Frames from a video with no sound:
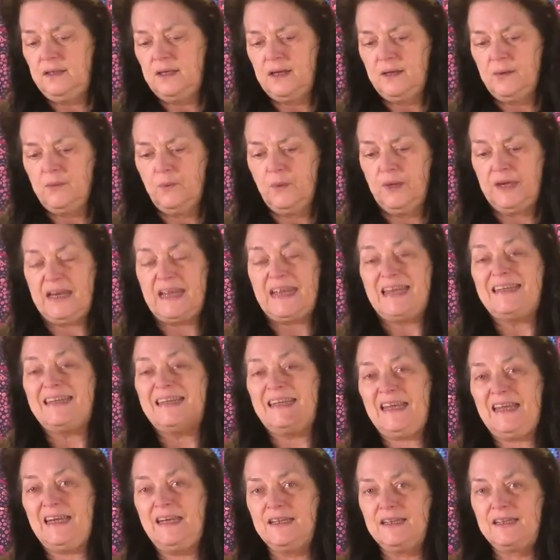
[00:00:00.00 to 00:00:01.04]
when he
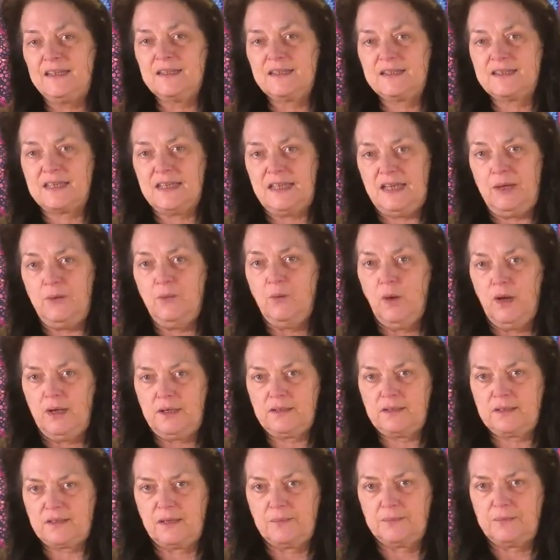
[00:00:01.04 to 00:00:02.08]
needed to see what
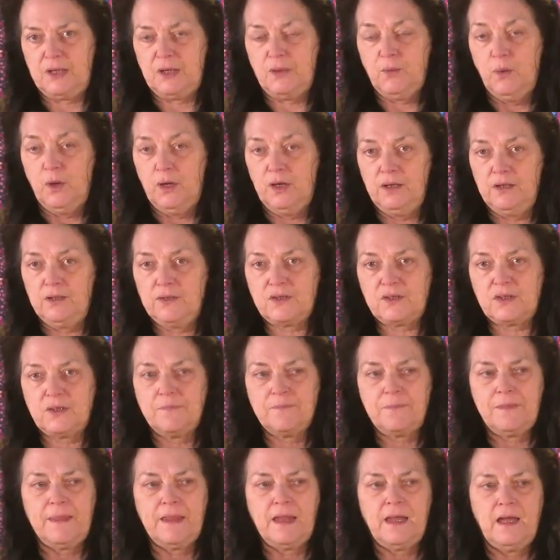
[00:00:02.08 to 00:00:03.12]
something was,
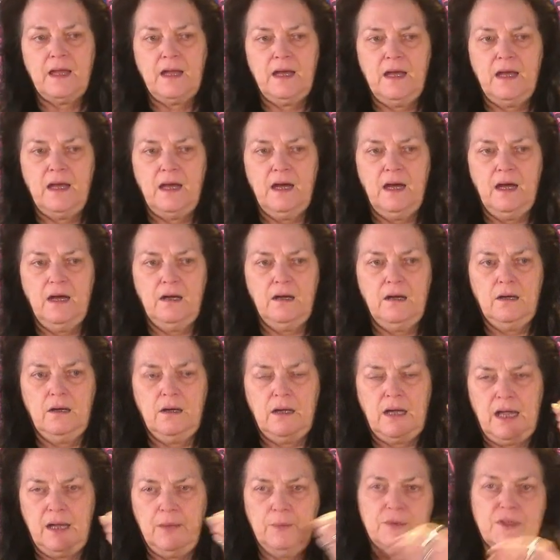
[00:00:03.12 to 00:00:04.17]

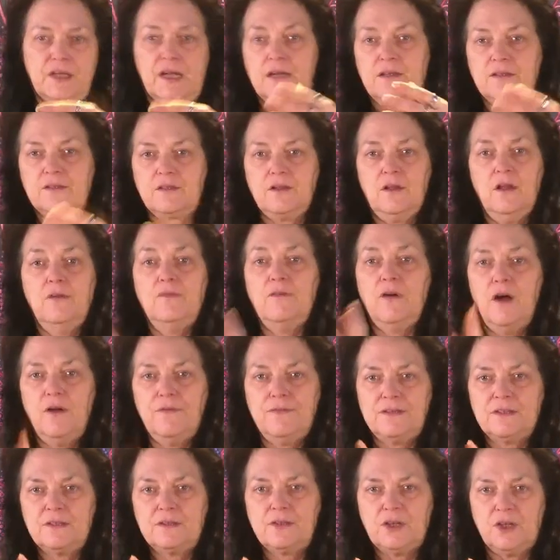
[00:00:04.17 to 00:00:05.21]
uh, he would take his glove
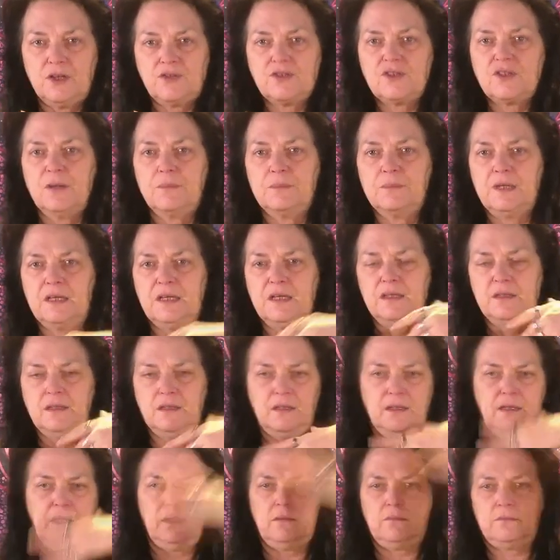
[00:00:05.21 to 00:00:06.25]
off and touch something, and
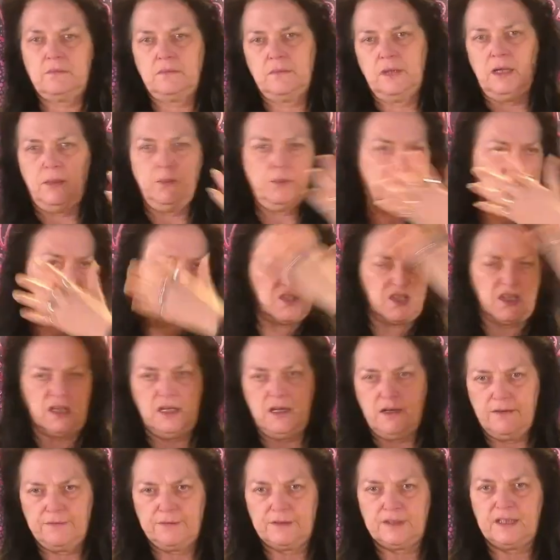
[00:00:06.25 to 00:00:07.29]
then that he would see
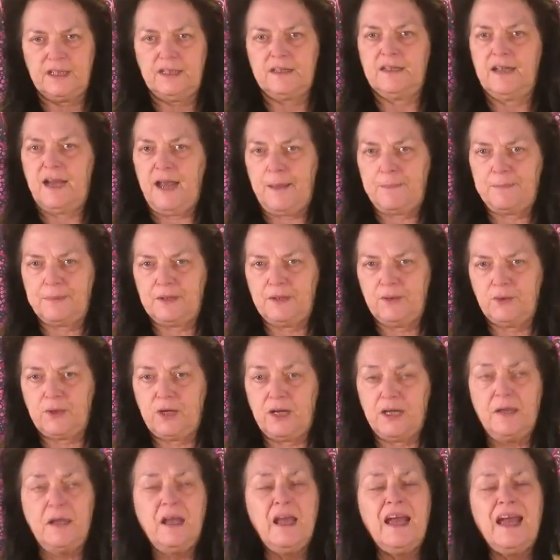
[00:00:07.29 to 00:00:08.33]
everything that happened,
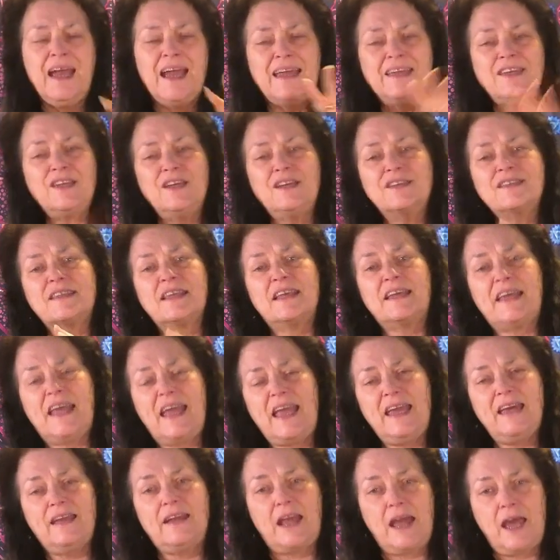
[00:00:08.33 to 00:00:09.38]
okay? And yes, that
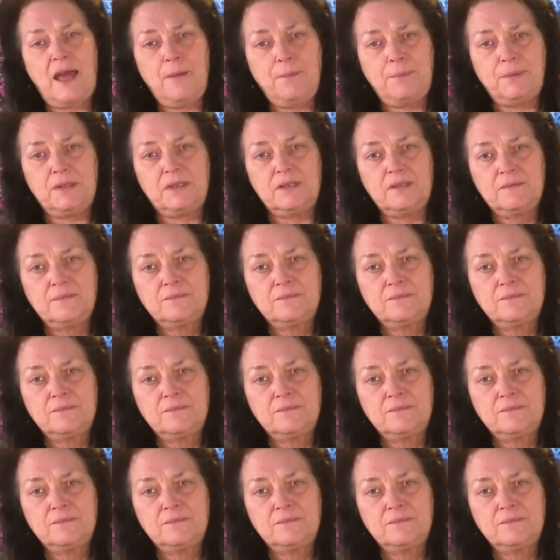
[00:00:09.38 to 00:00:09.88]
can happen.